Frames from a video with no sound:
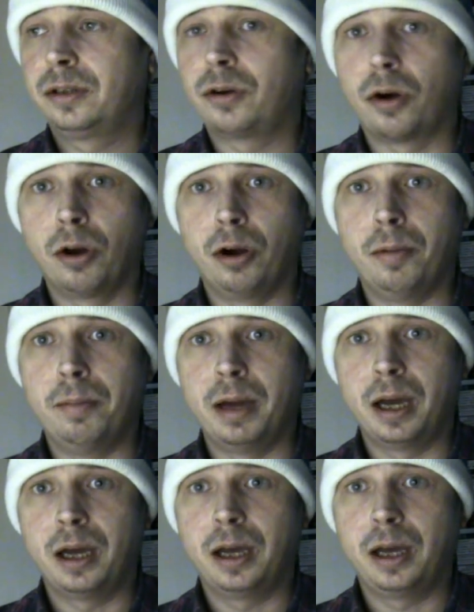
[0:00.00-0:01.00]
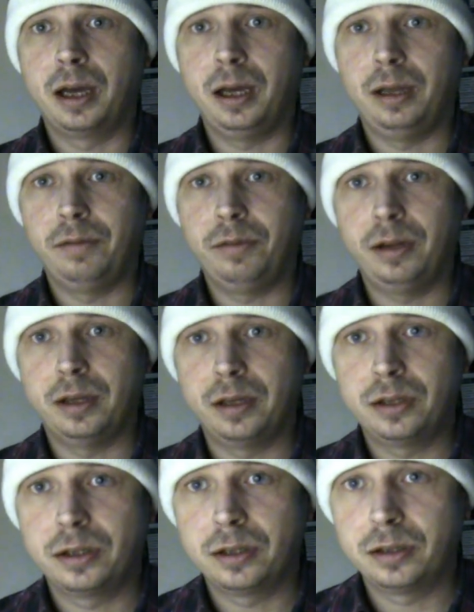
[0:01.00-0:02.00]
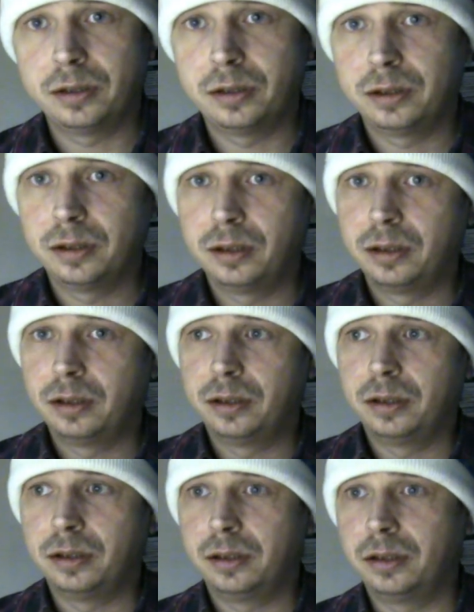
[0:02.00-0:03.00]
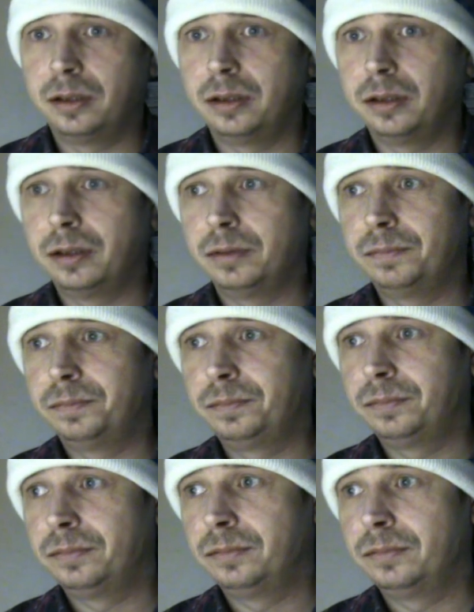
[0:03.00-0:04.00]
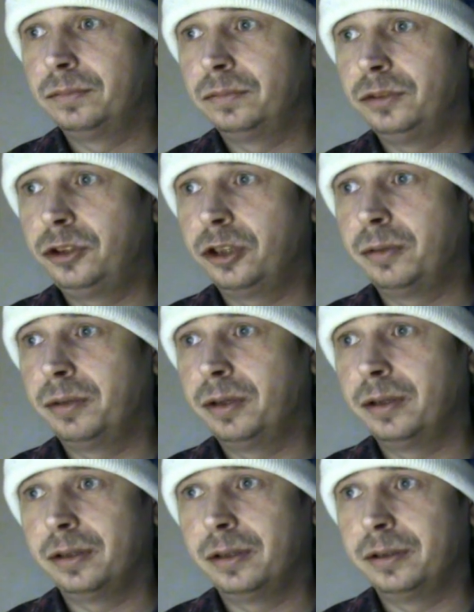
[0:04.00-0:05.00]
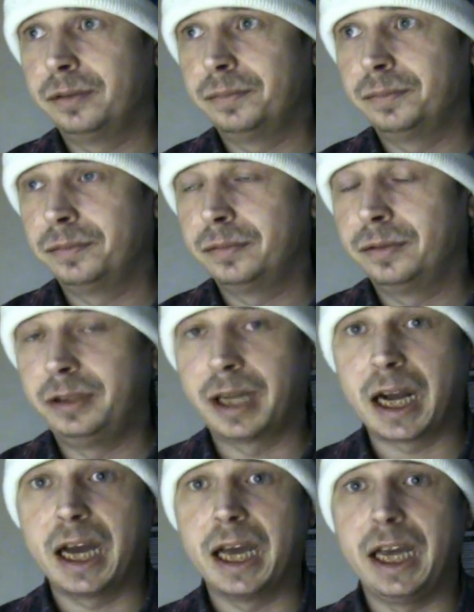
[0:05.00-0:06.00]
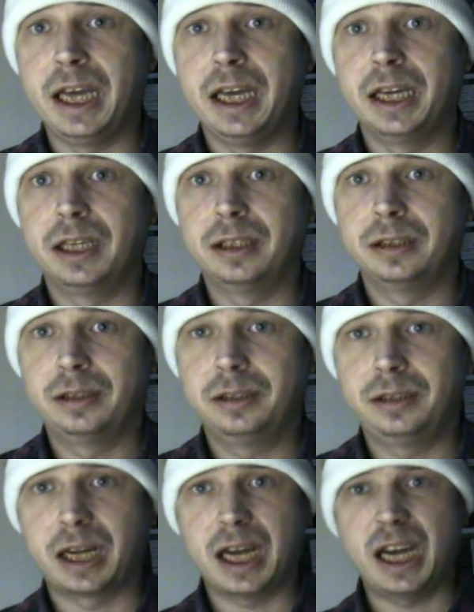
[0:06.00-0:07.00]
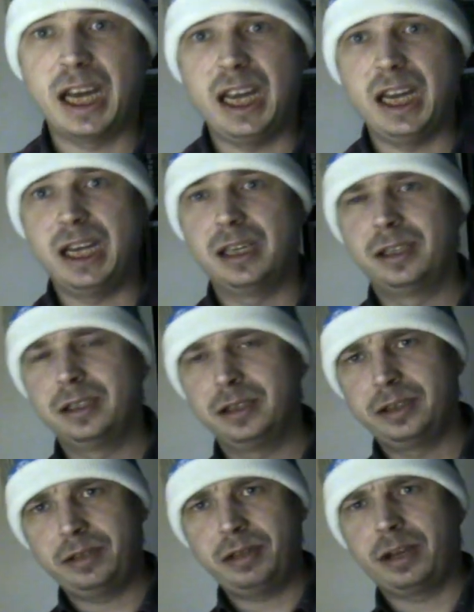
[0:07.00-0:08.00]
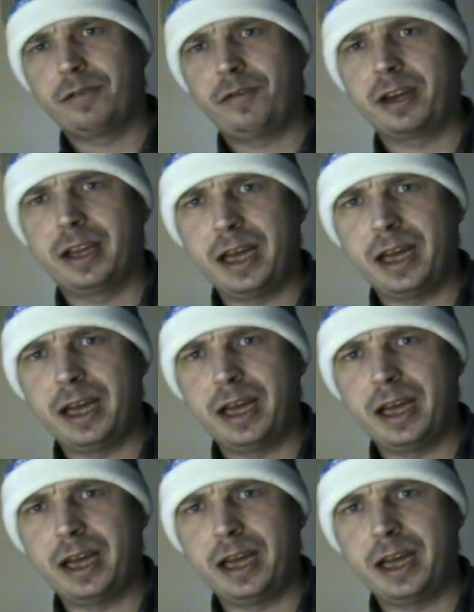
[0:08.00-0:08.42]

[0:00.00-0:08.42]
kolme in Finnish, uh, German, um, drei, drei. Sounds like you're fucking